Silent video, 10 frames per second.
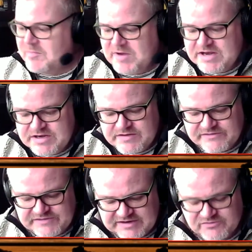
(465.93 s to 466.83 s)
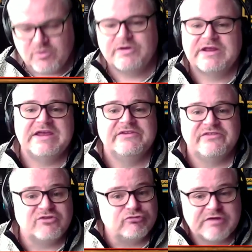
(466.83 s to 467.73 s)
opinion, this next one
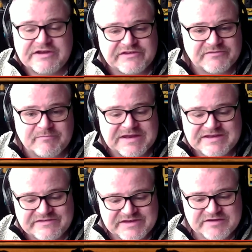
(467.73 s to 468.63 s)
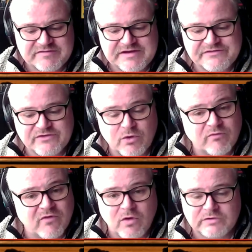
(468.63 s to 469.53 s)
is the greatest miniseries
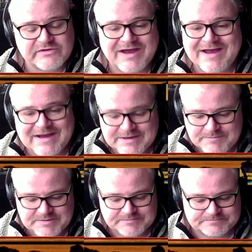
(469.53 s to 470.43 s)
of all time,